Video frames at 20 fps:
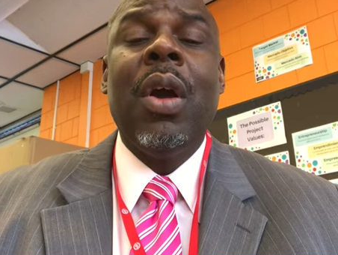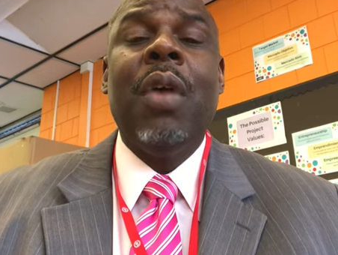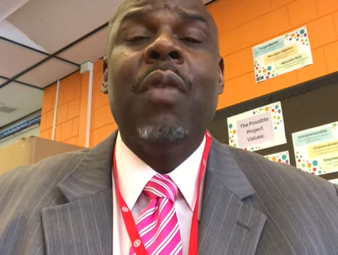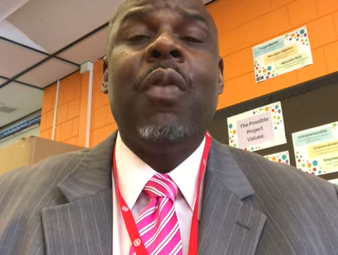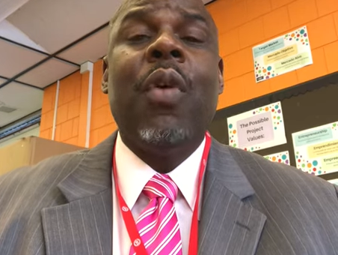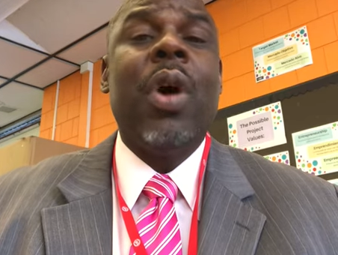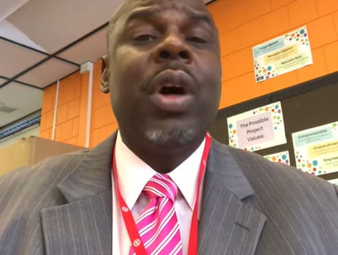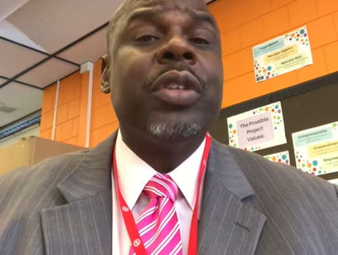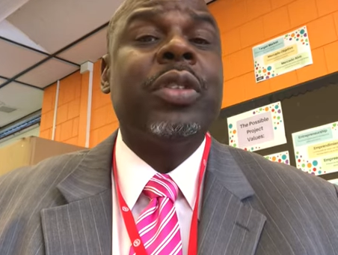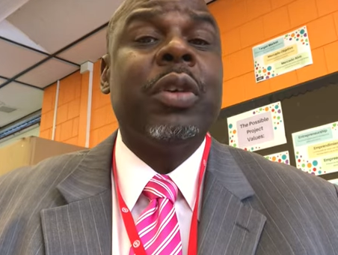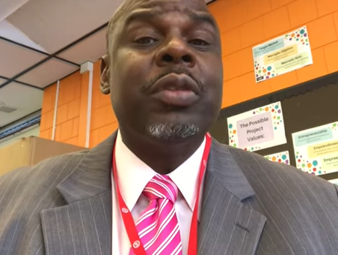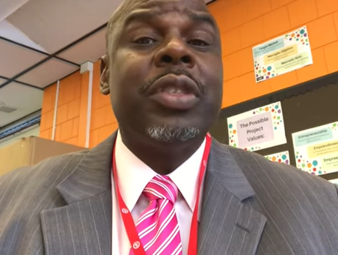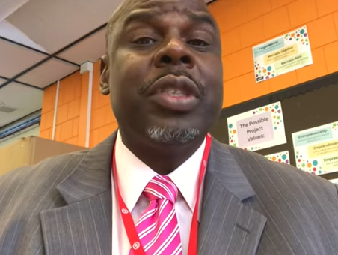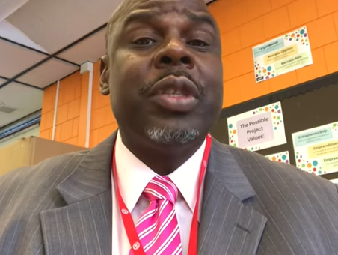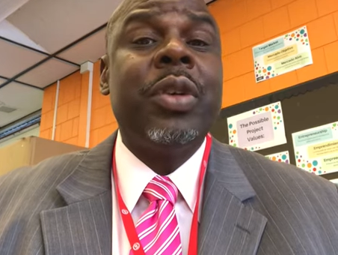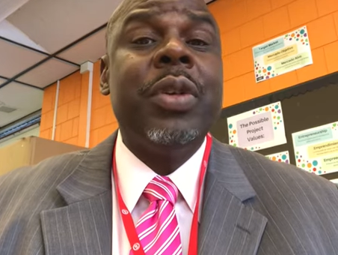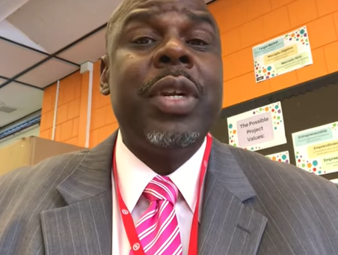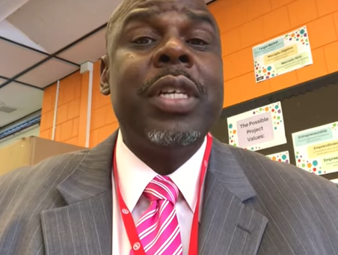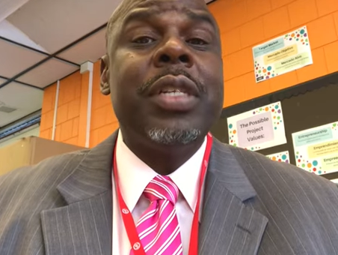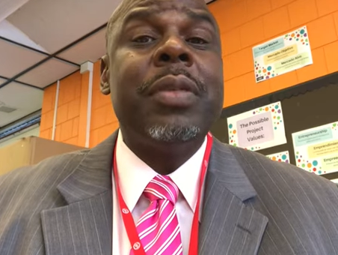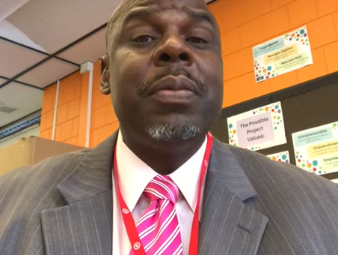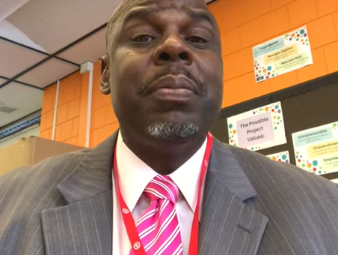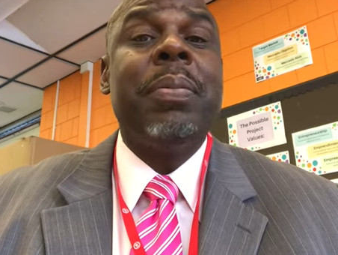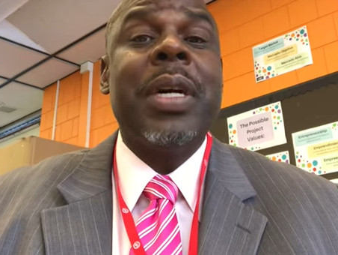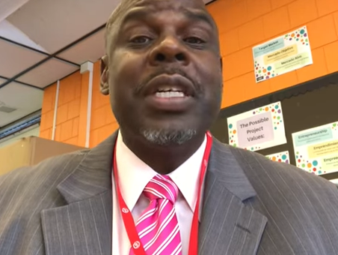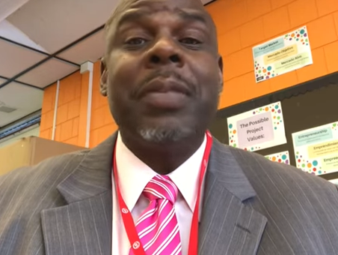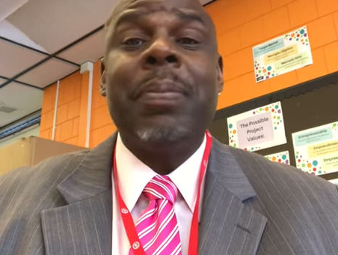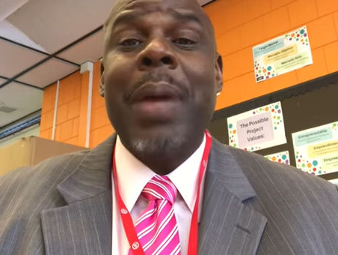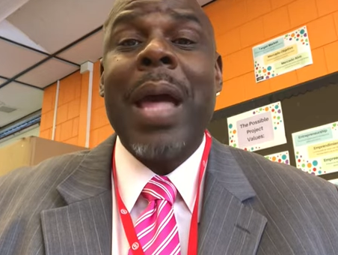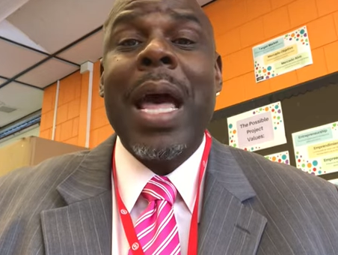For also students,
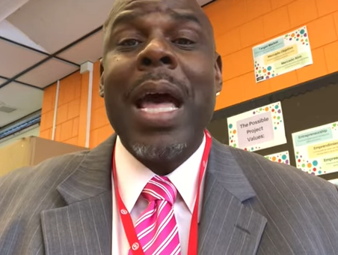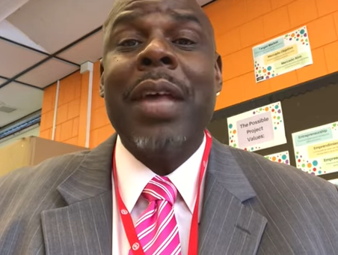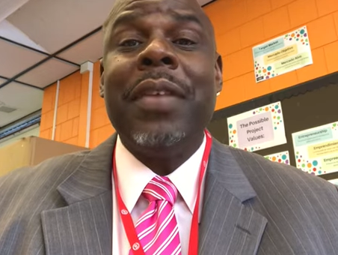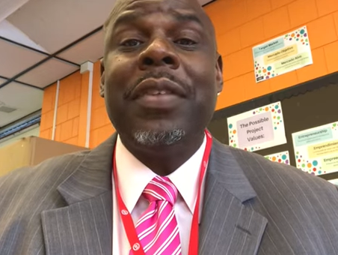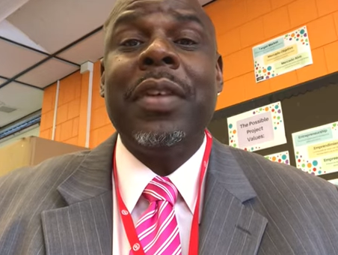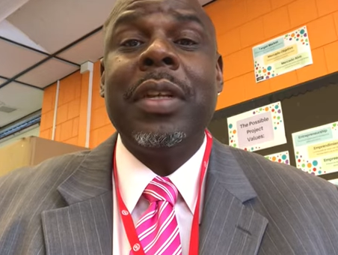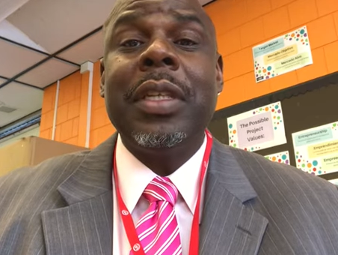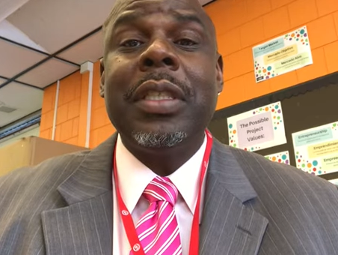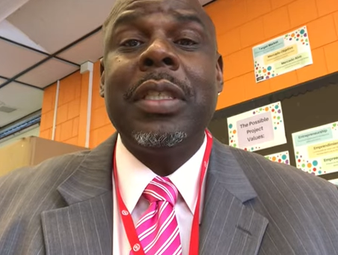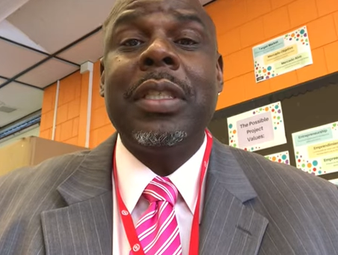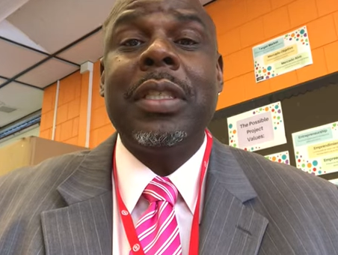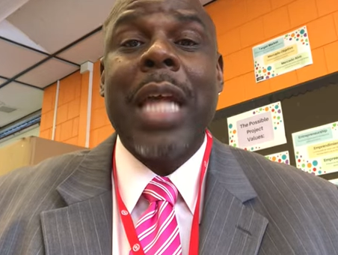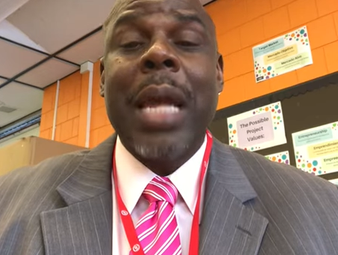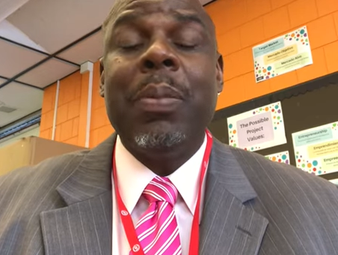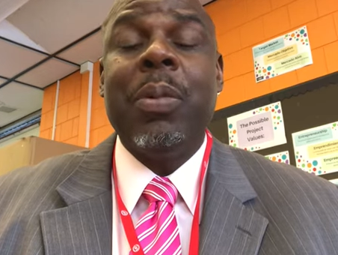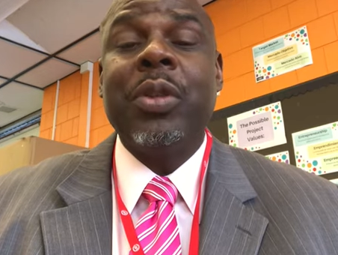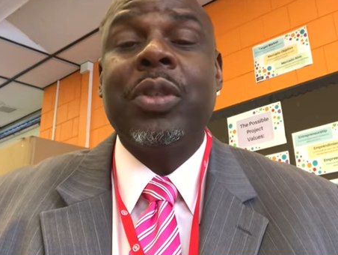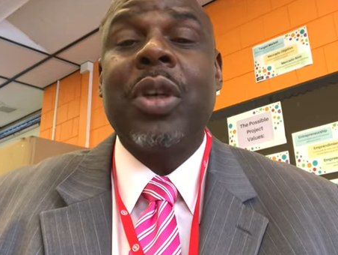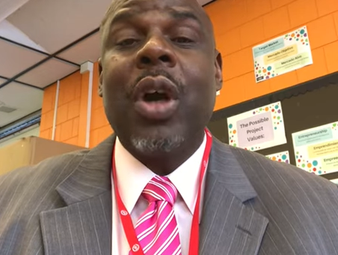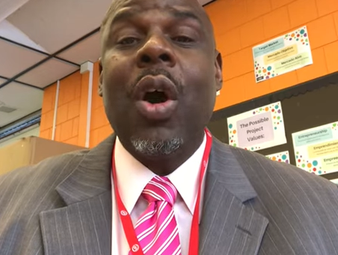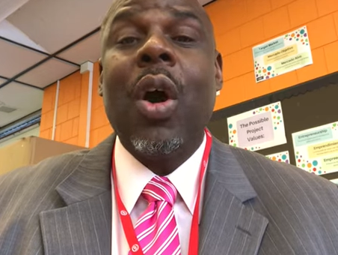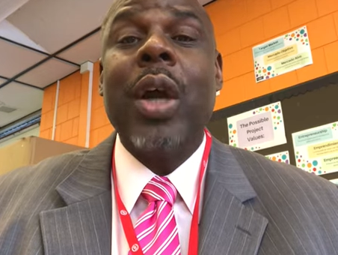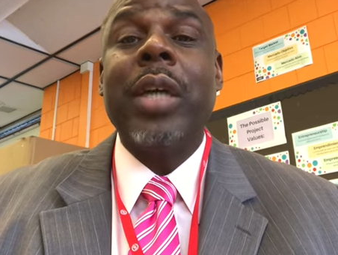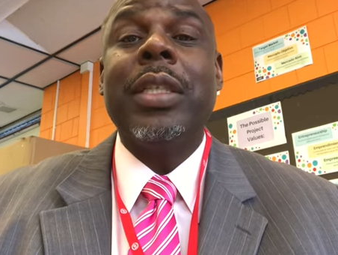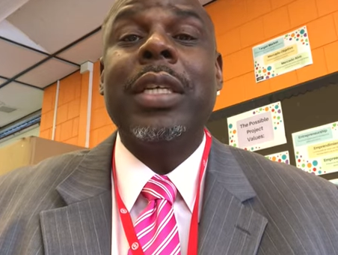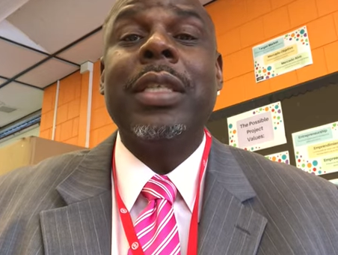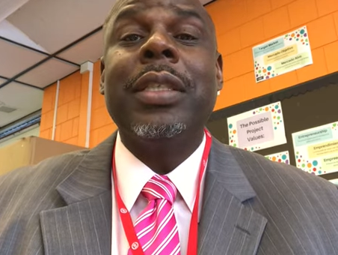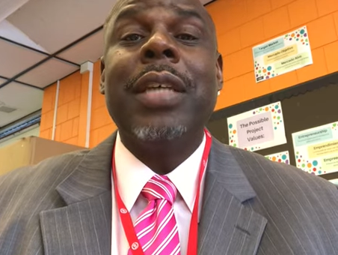bus passes, Staples cards,